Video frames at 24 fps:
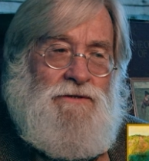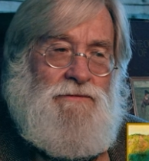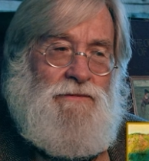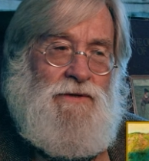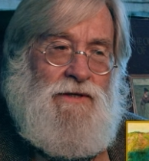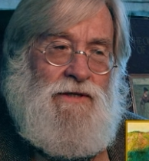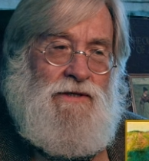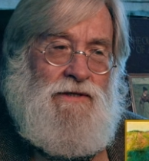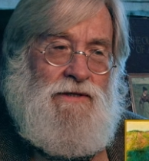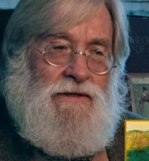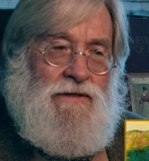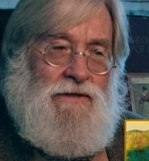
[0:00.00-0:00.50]
of the
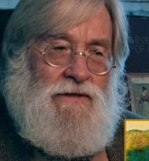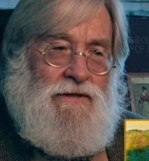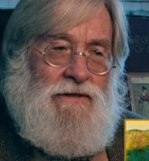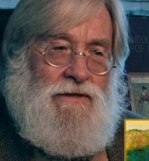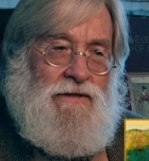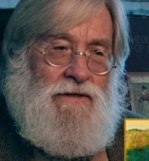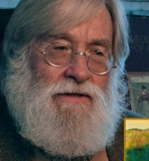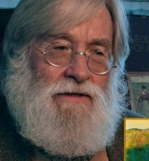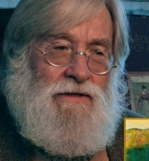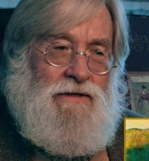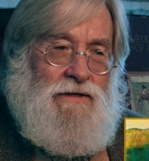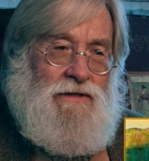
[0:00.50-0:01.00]
painting.
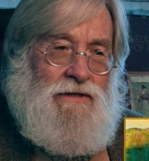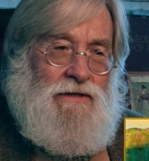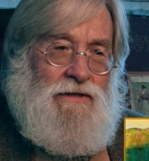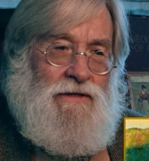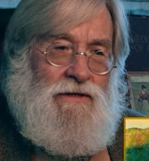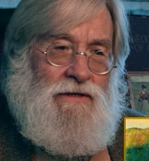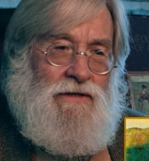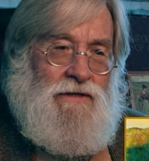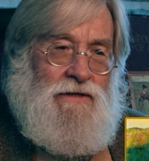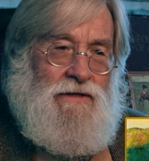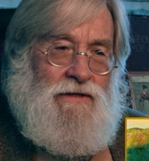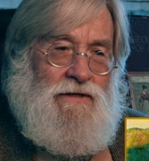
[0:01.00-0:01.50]

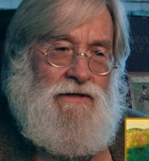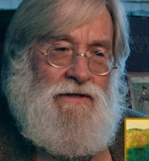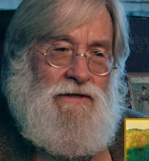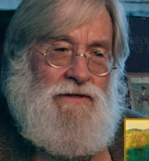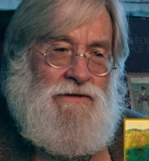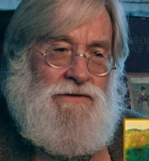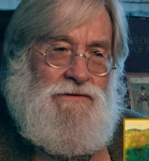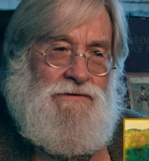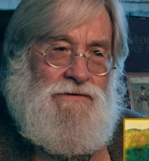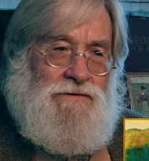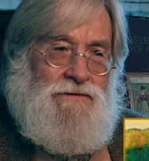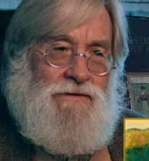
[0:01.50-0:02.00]

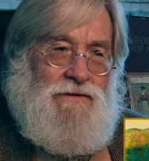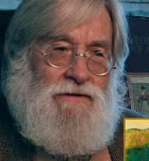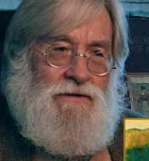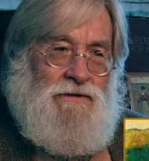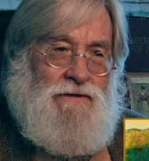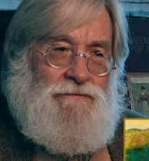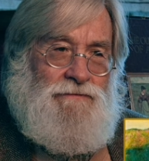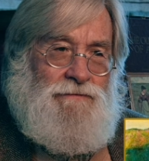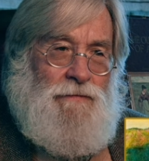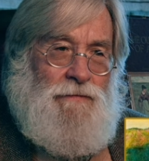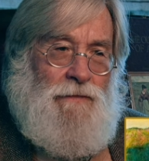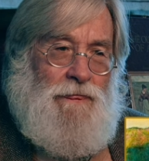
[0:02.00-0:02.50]

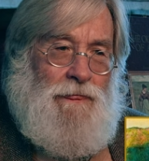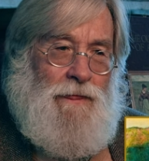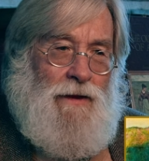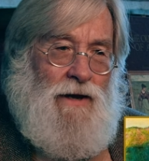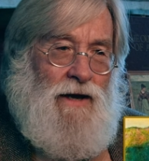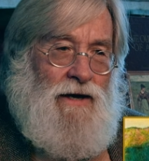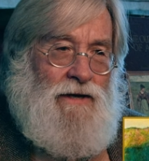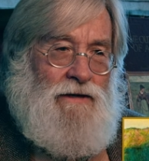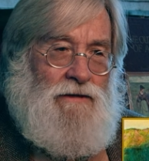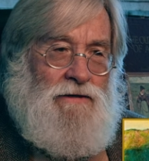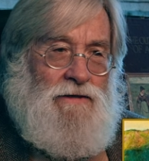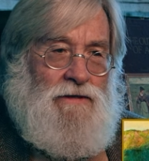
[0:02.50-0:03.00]
So
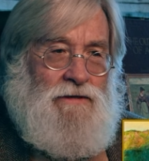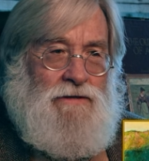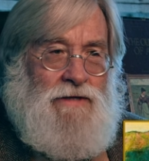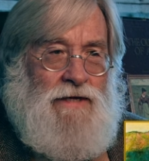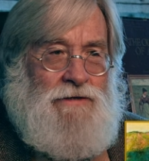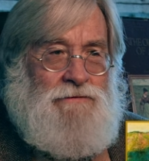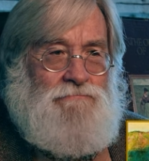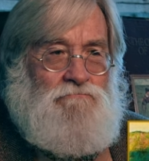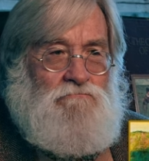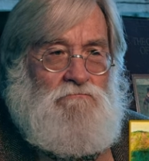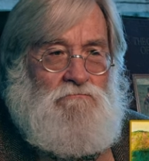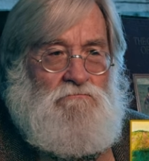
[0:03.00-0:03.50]
I don't know.
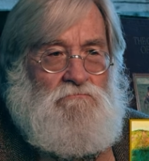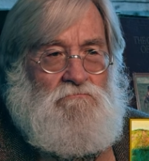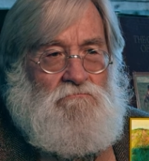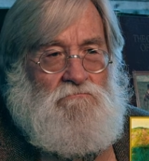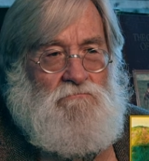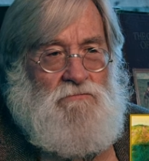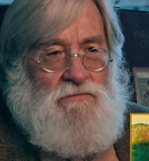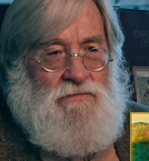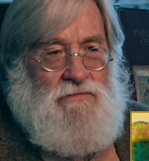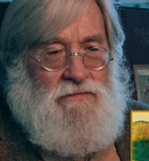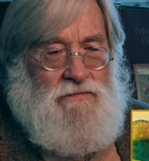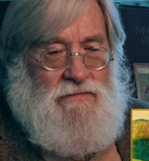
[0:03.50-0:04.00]

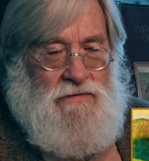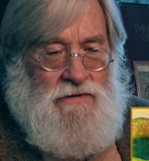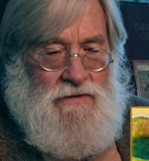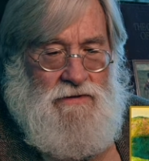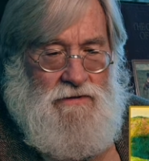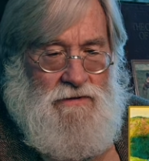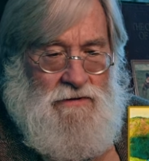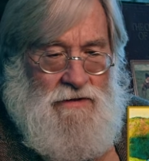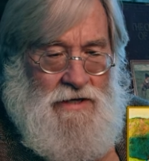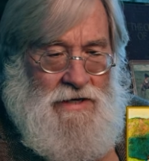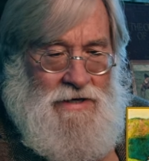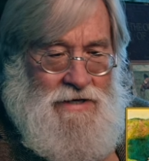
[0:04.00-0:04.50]

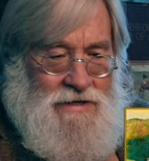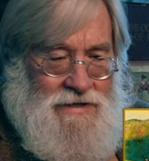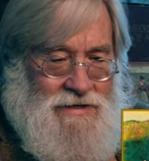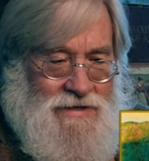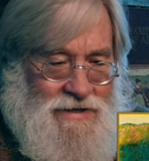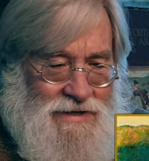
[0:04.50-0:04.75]
I